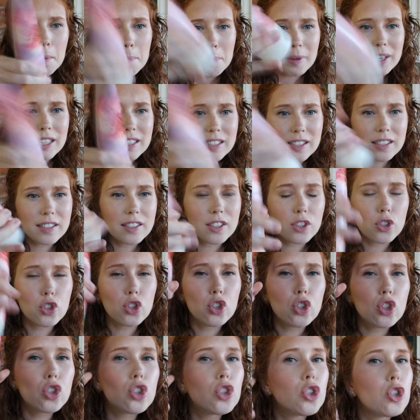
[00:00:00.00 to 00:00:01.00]
but it's
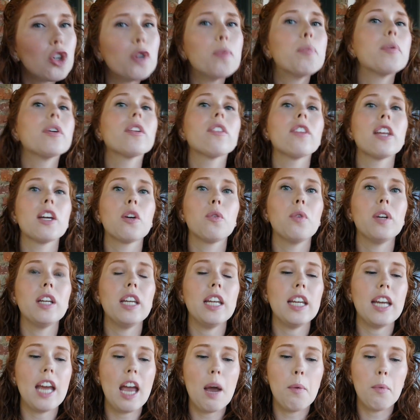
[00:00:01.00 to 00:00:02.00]
super
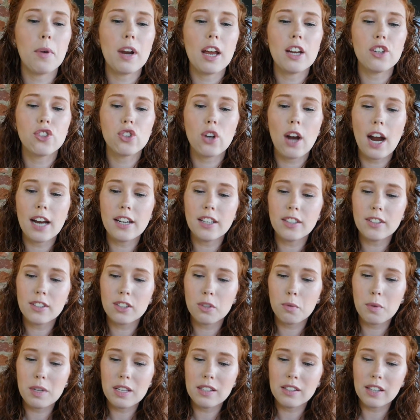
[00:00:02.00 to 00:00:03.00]
liquidy, and when I tried to
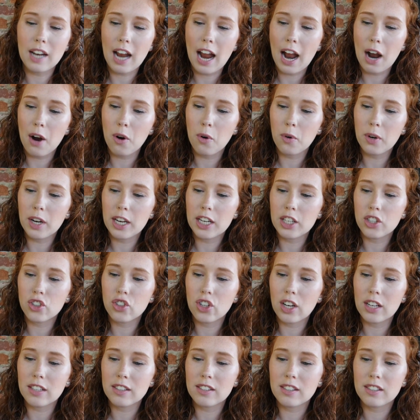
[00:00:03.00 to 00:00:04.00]
squeeze it out, it
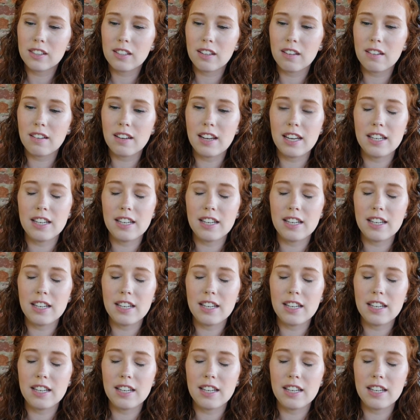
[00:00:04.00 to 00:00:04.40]
just,